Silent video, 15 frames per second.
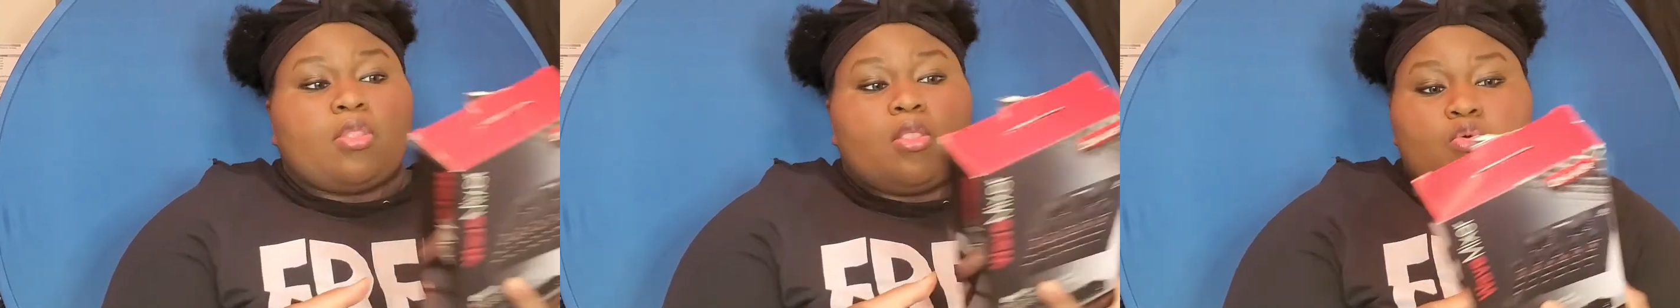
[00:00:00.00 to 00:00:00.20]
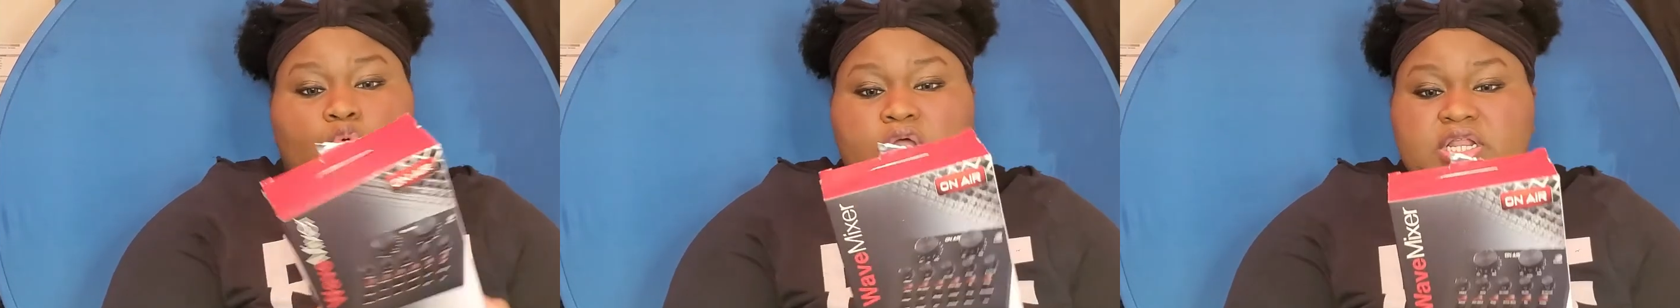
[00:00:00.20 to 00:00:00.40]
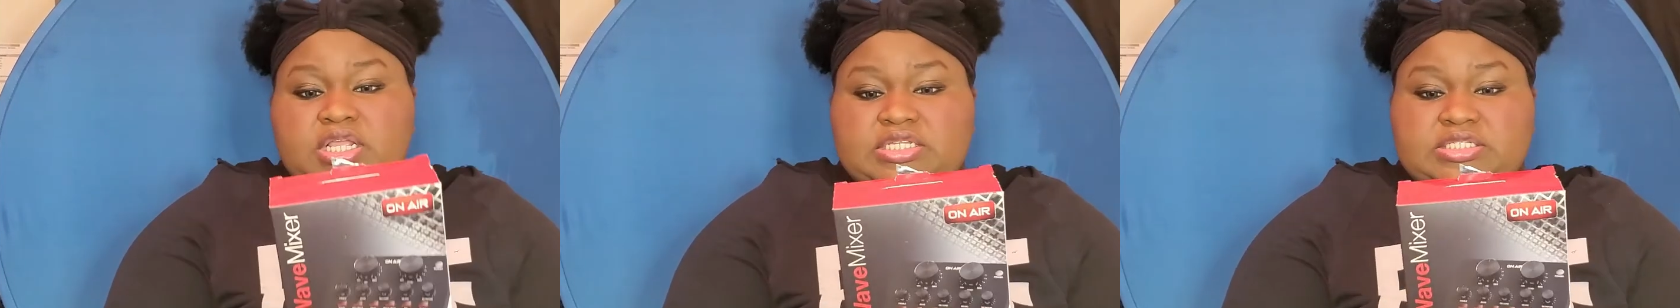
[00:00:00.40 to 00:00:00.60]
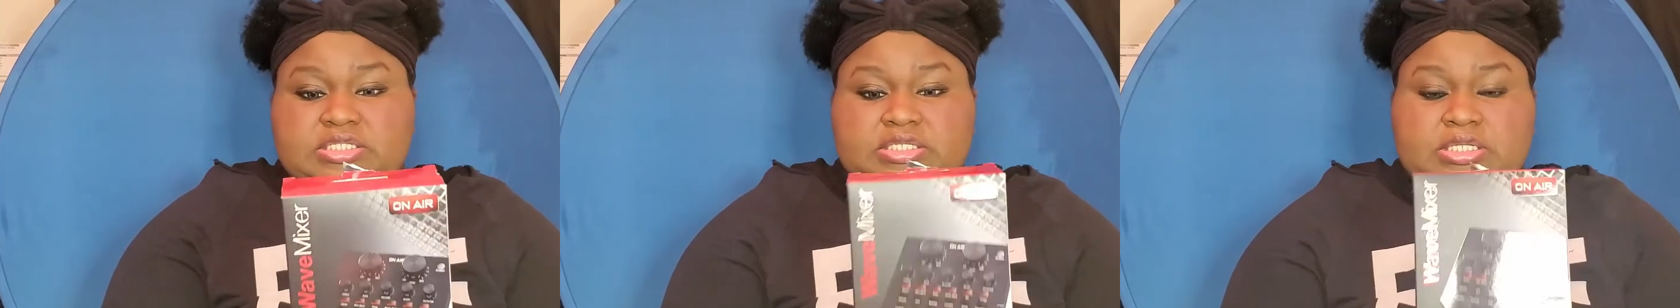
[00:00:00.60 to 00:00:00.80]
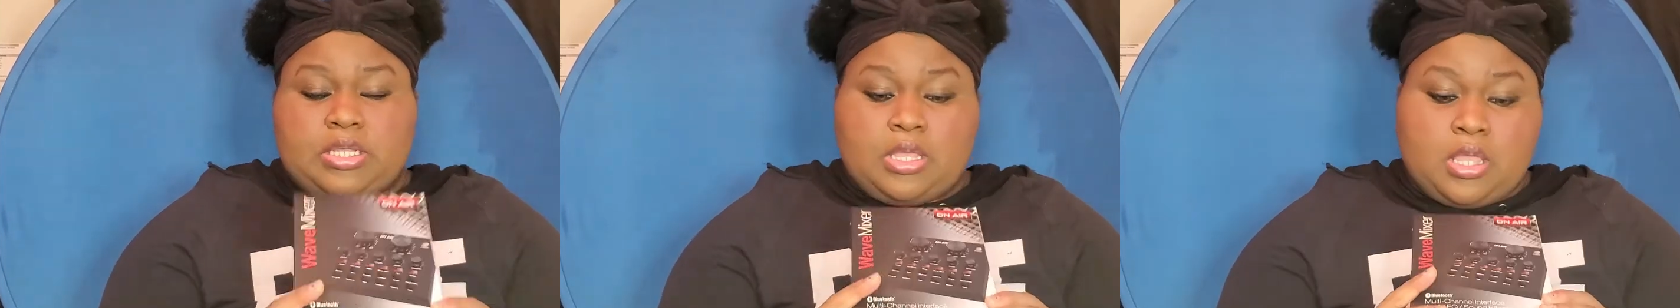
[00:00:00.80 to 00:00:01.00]
One
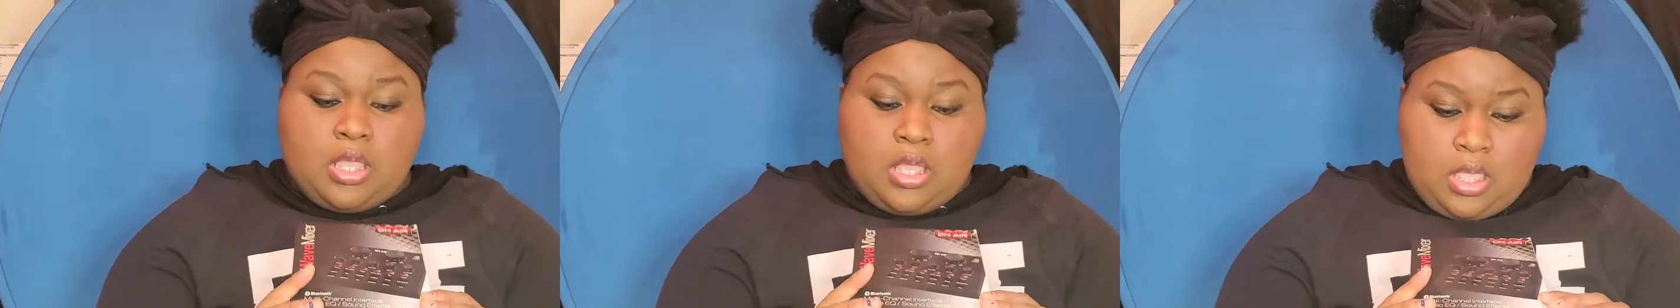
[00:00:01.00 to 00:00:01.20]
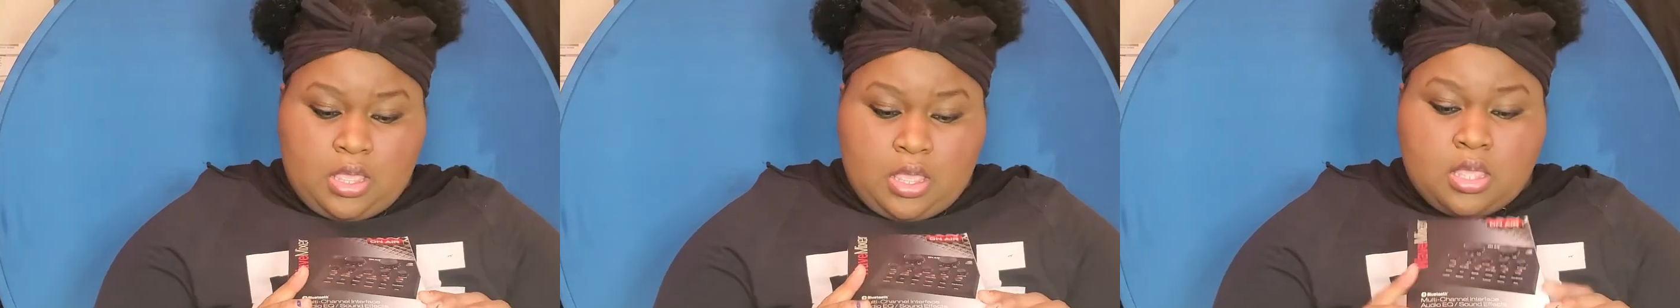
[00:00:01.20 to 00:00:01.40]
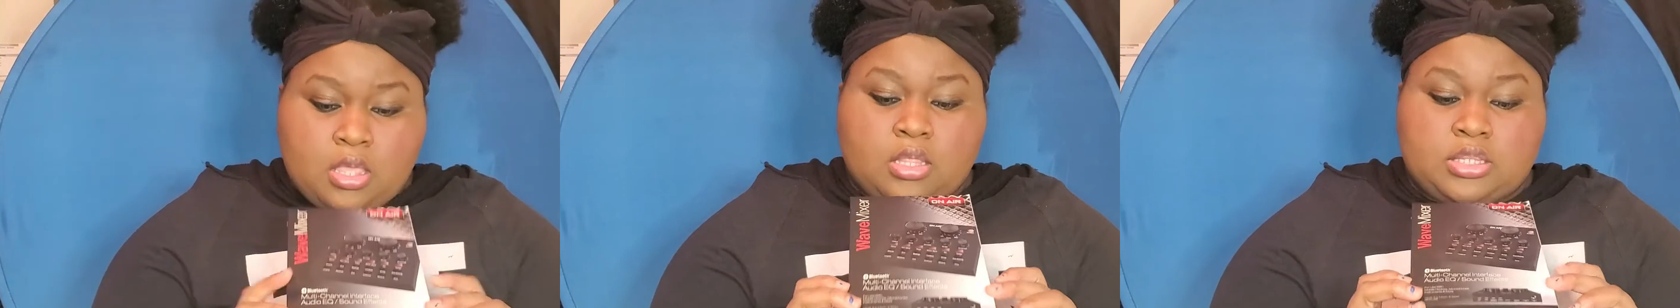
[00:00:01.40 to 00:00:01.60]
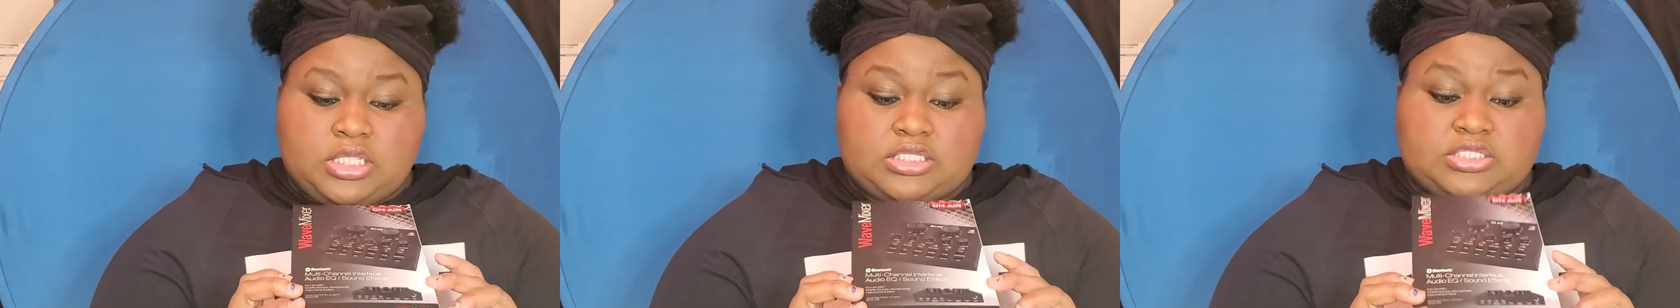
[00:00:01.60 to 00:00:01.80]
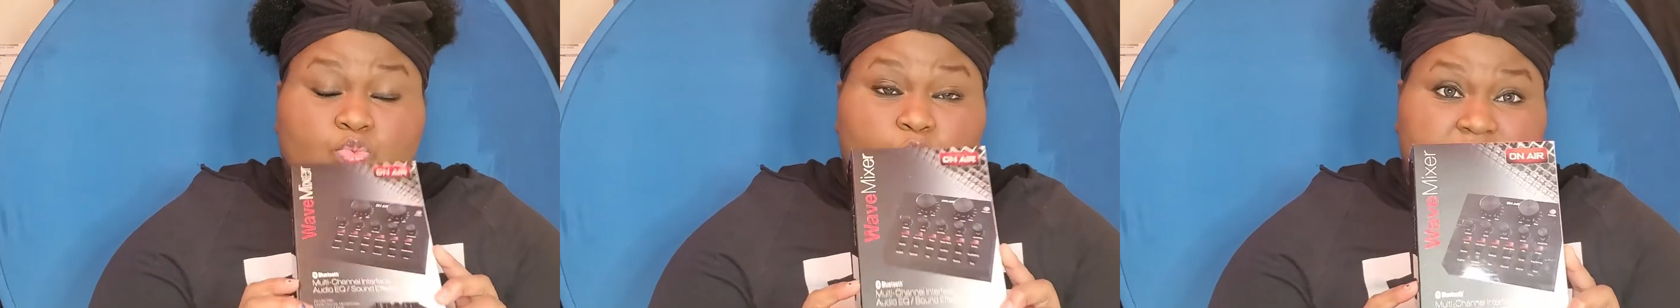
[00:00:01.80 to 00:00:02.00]
is
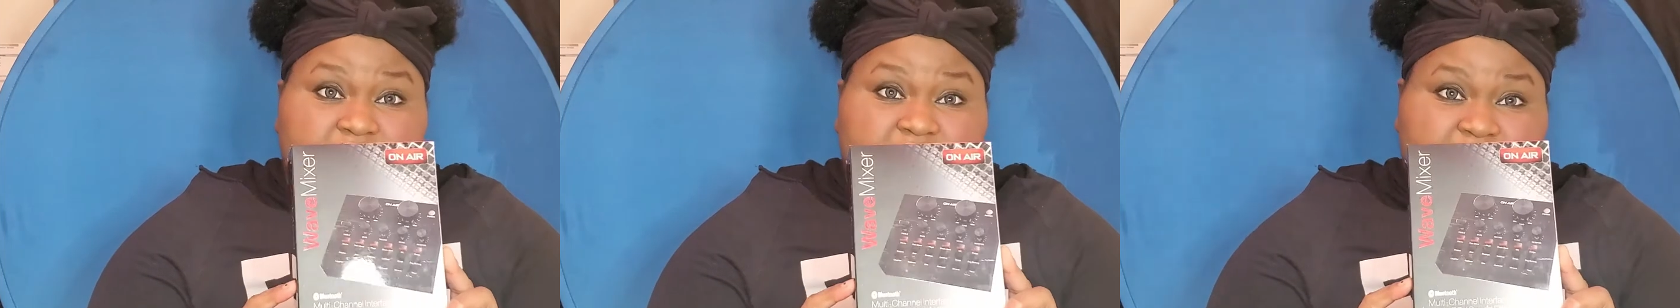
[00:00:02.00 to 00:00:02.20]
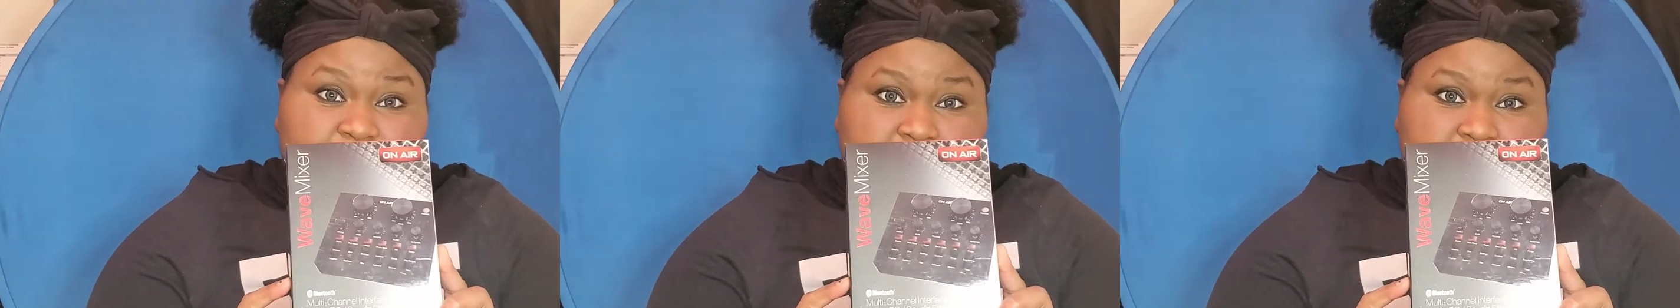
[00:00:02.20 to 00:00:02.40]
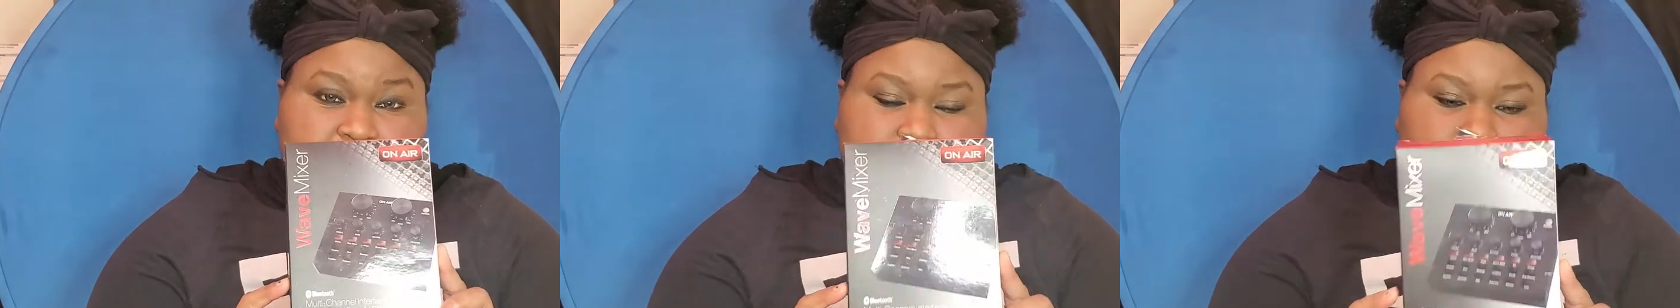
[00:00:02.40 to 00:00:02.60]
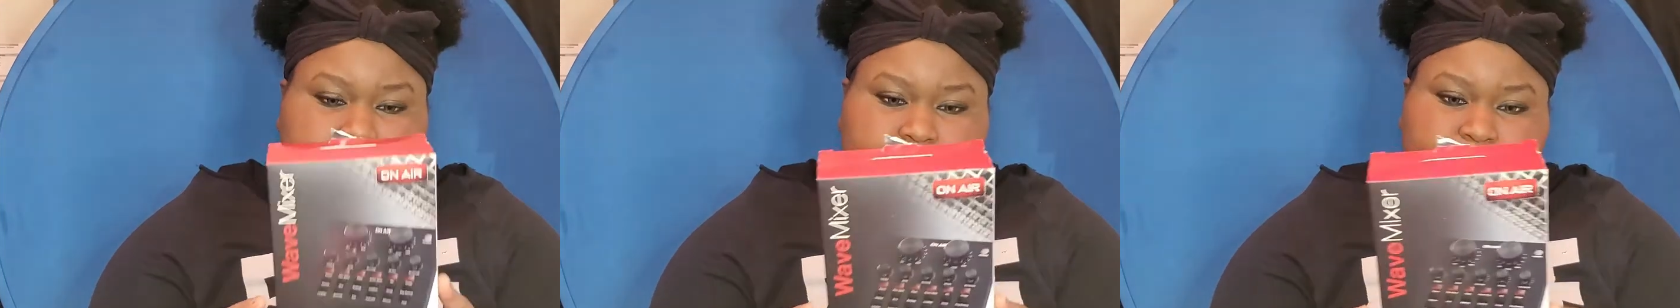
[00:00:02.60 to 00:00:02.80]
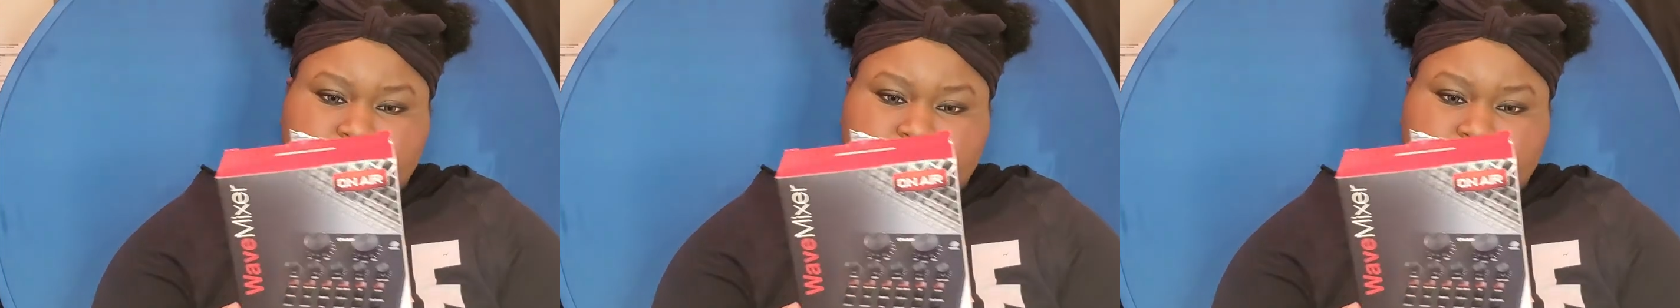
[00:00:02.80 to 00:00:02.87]
this wave mixer.